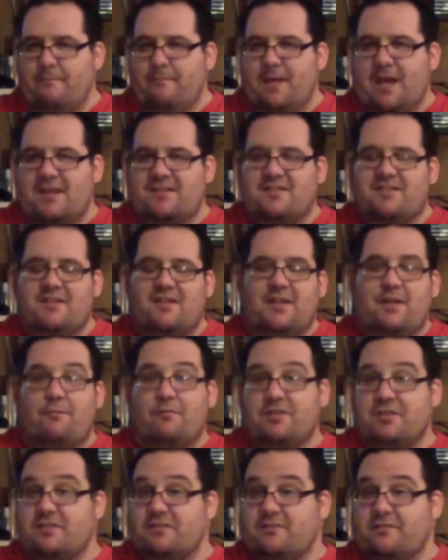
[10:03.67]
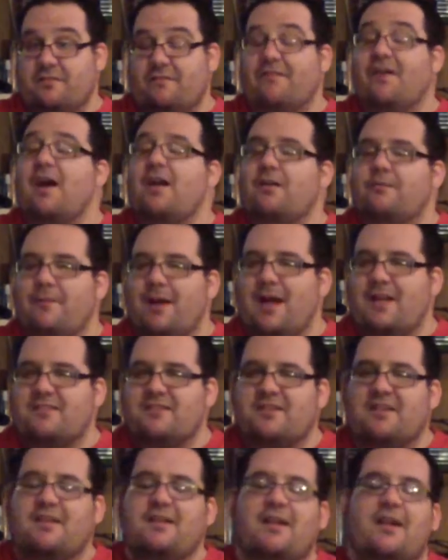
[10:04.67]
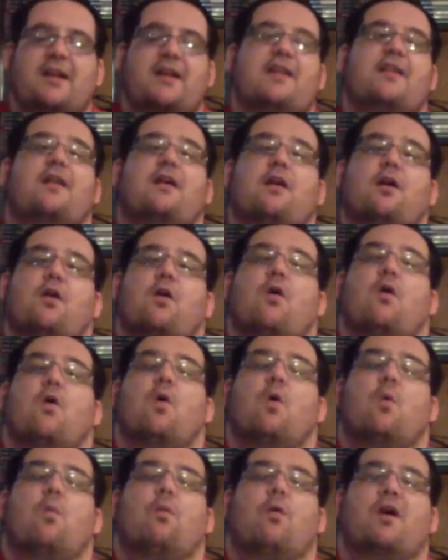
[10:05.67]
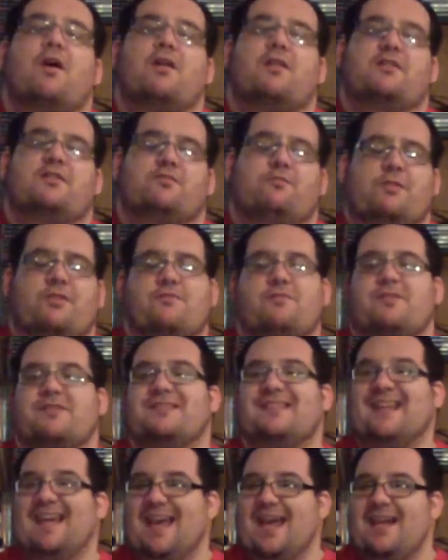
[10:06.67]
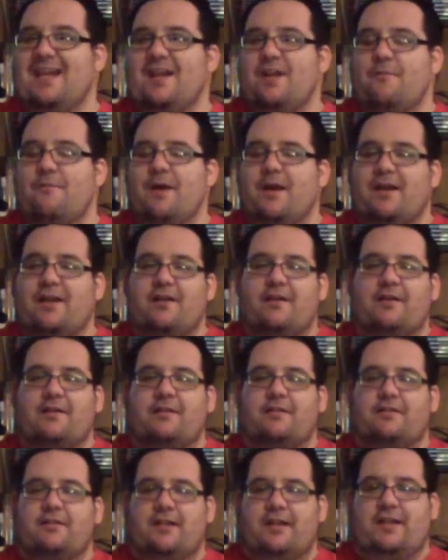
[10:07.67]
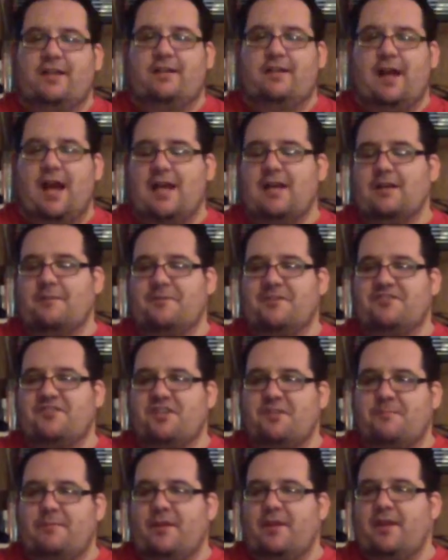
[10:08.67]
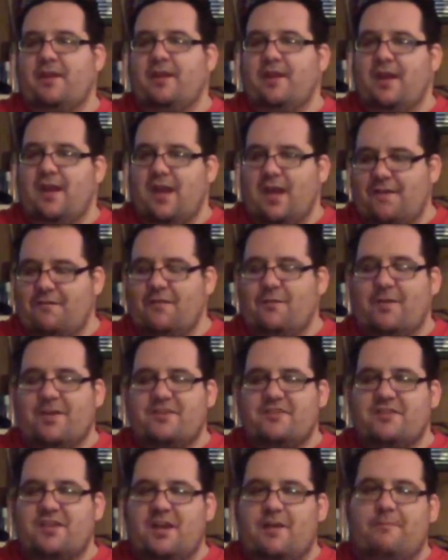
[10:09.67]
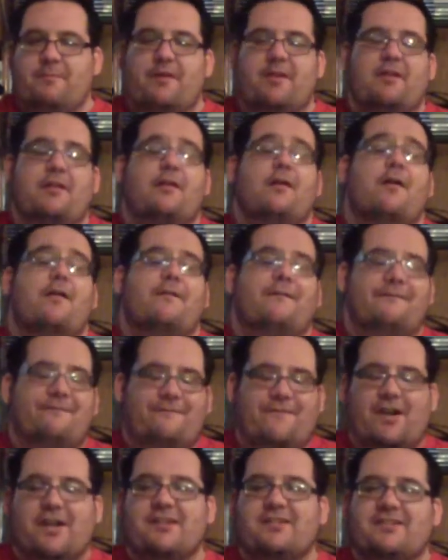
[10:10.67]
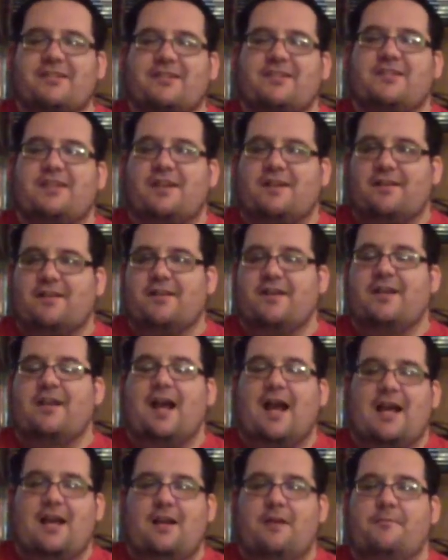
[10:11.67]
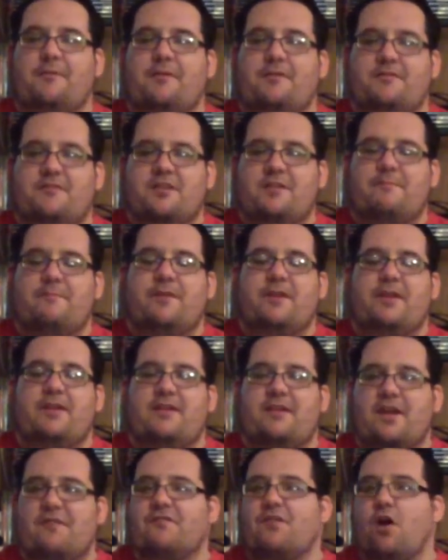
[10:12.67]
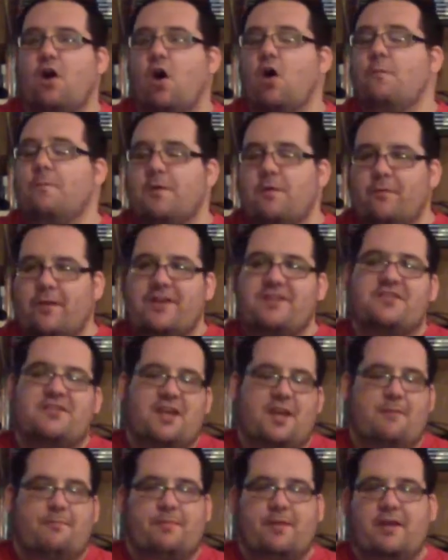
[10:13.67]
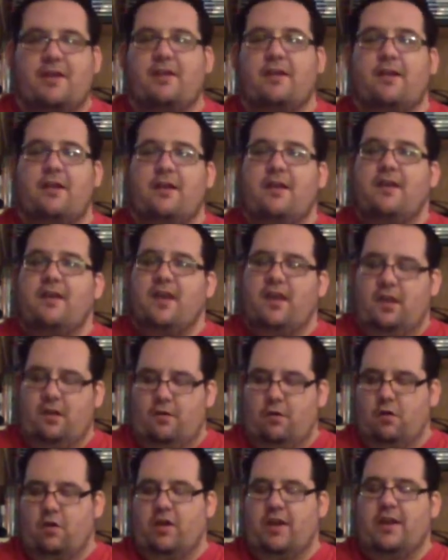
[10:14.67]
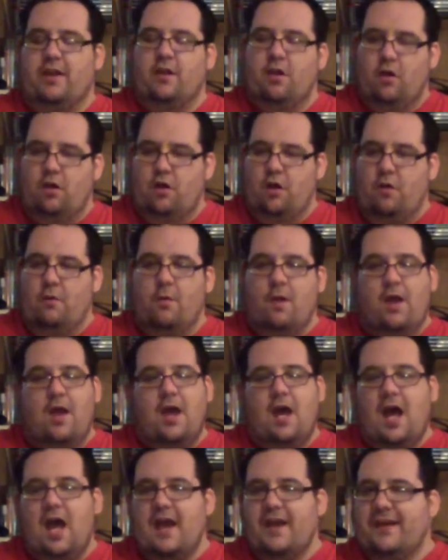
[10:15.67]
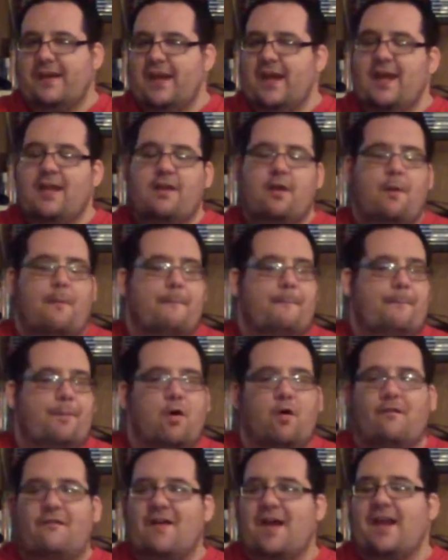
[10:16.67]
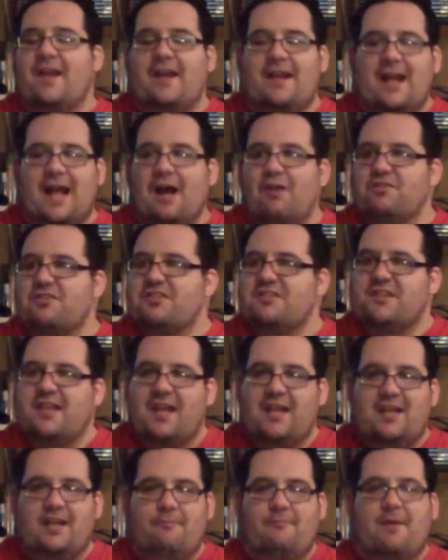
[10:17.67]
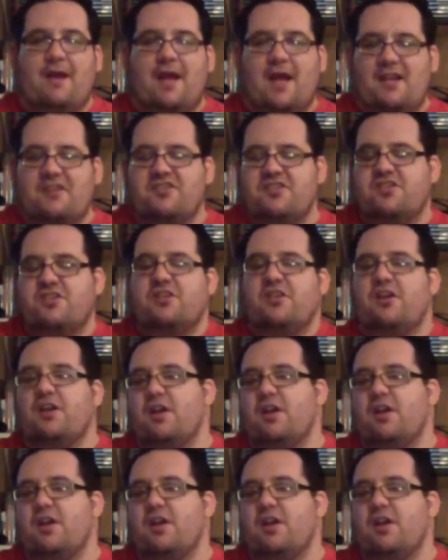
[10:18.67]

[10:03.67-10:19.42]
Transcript: match of the night was the final match of the night, which was Kenny Omega, the IWGP Heavyweight Champion, versus the current IWGP Never Openweight Champion, Hiroki Goto. Again, both had an outstanding match.